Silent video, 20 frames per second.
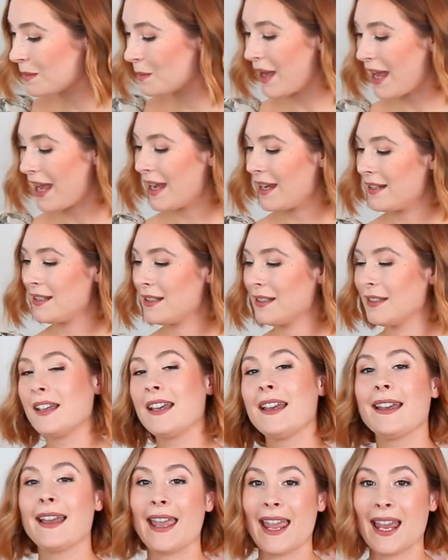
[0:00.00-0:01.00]
Spade
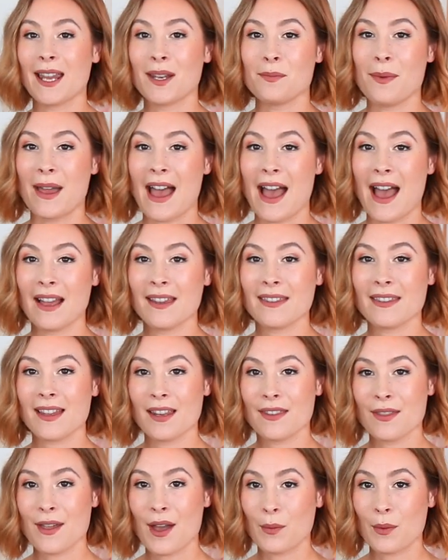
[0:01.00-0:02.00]
handbag that
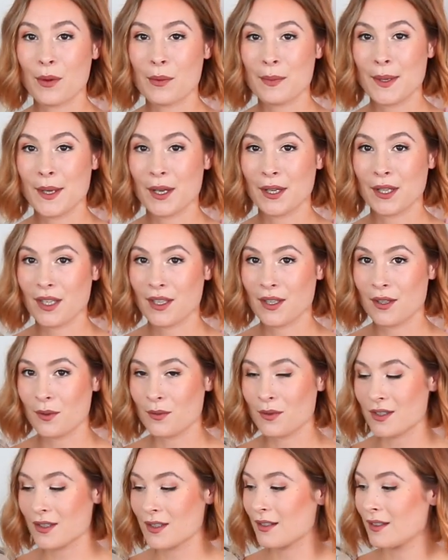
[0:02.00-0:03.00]
I thought would be a
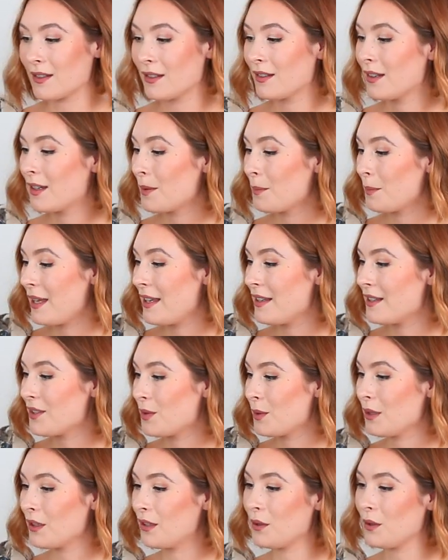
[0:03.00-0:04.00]
cute piece
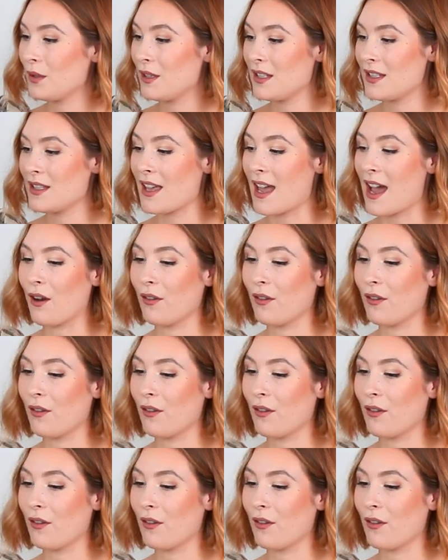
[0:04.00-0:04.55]
to include into the